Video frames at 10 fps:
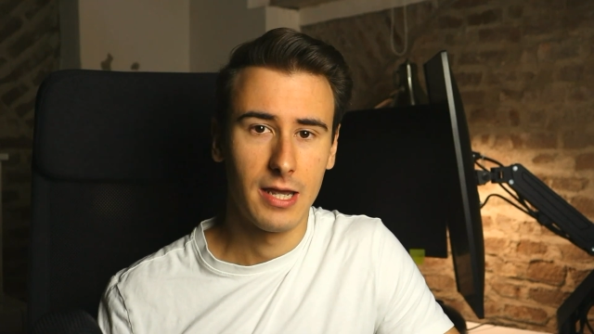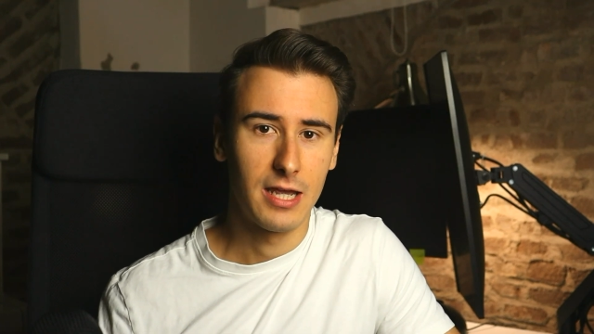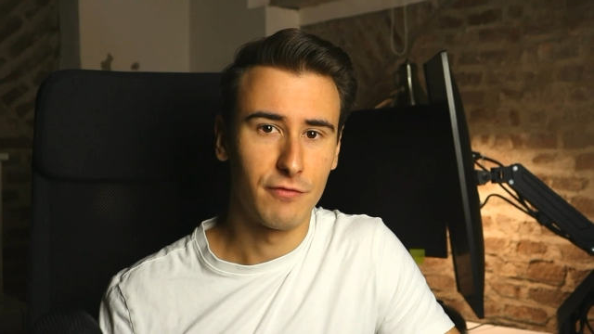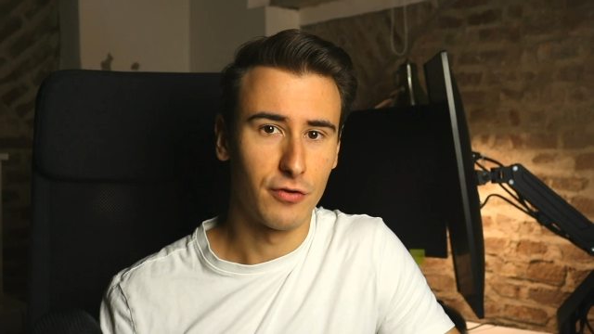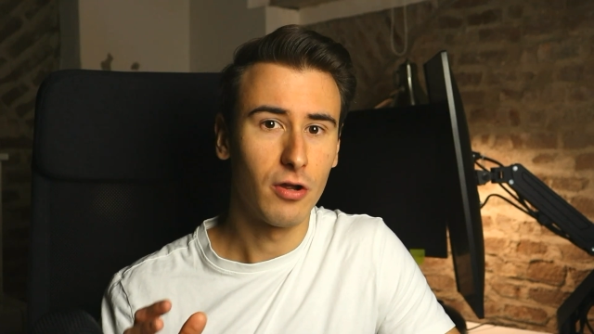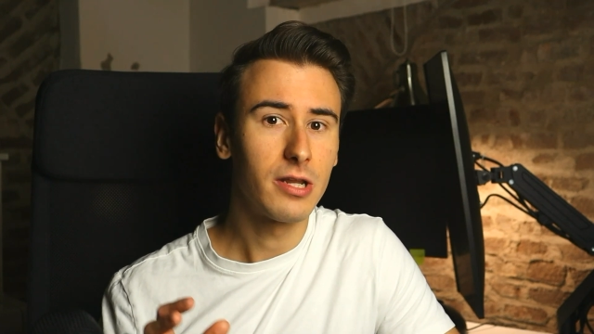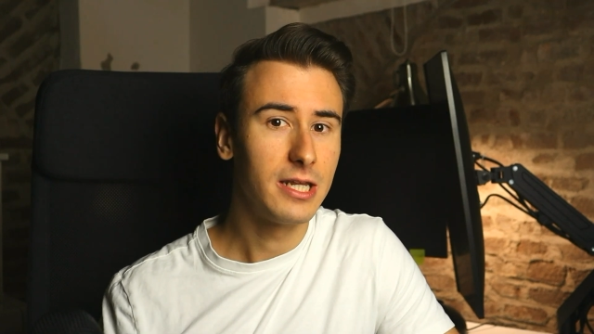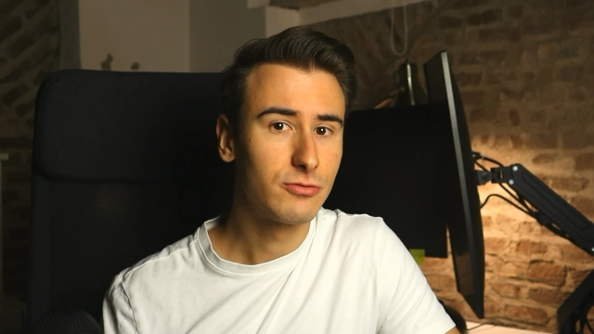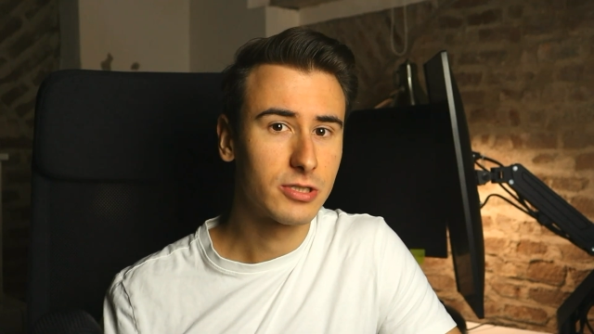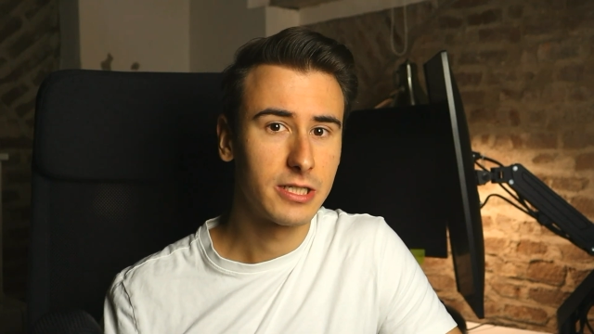If you're not
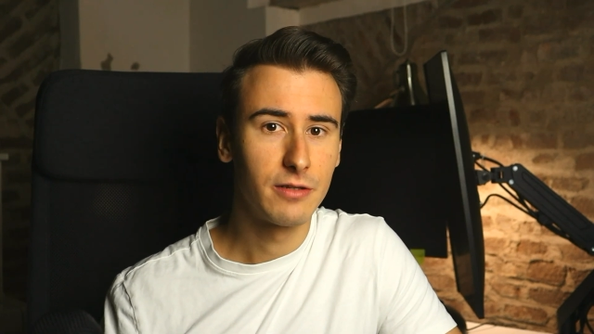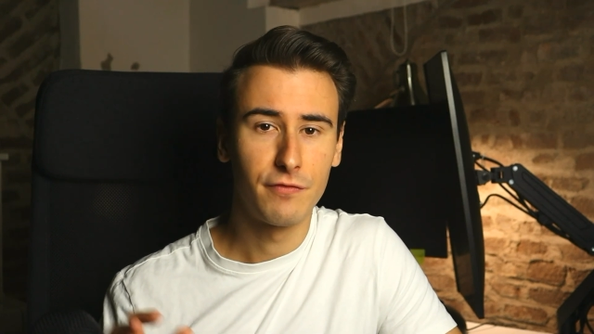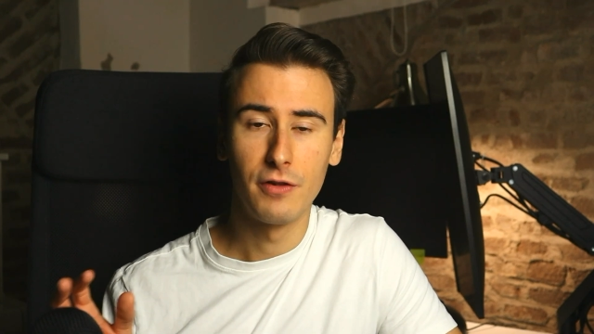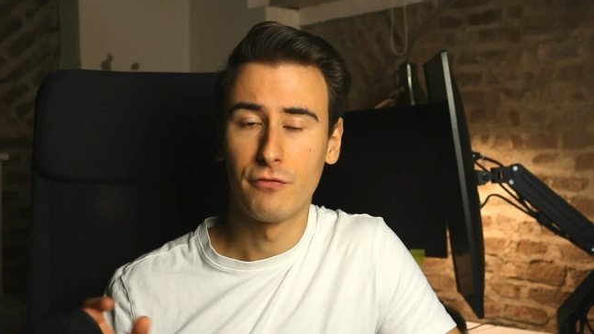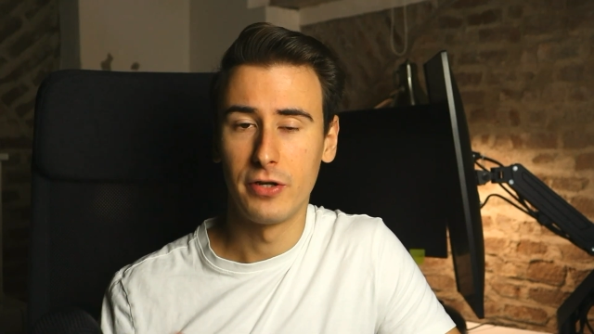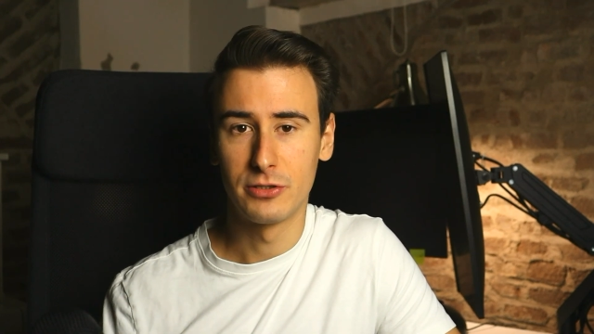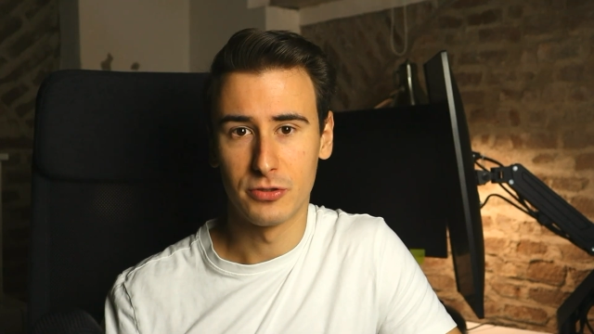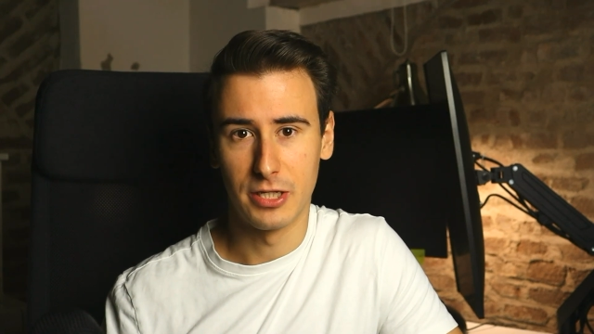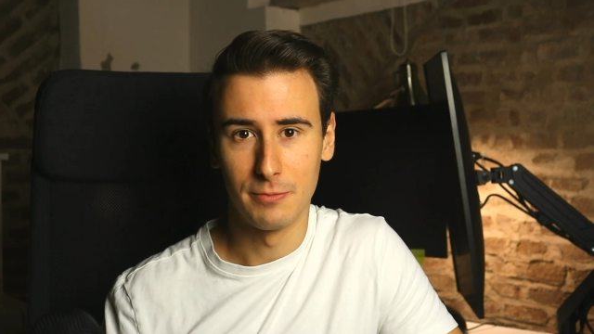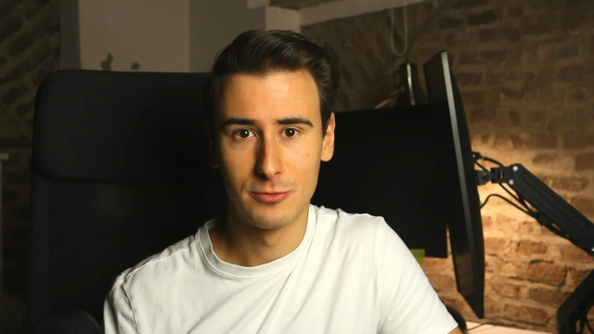interested, feel free to
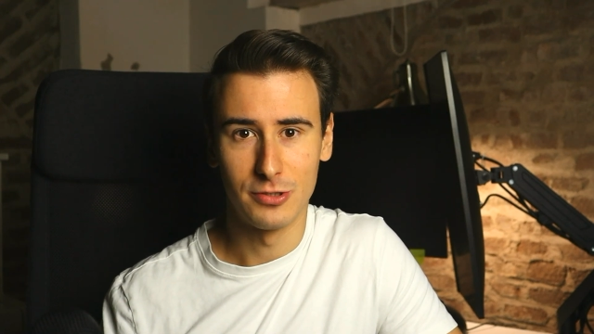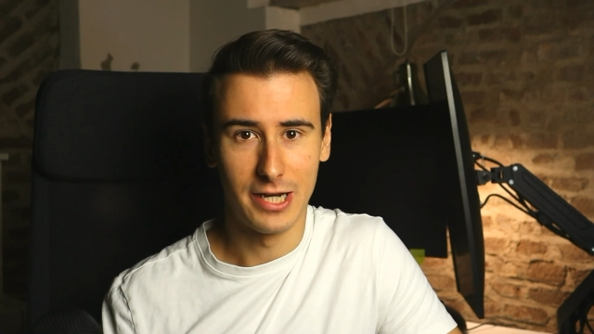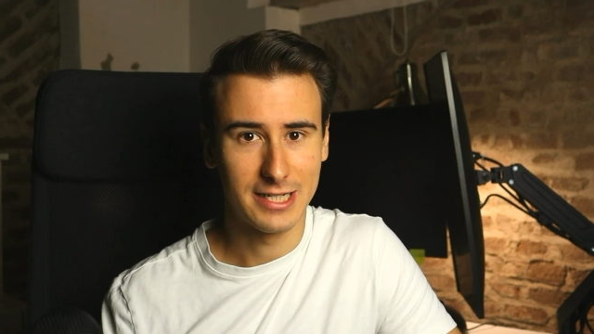skip to the next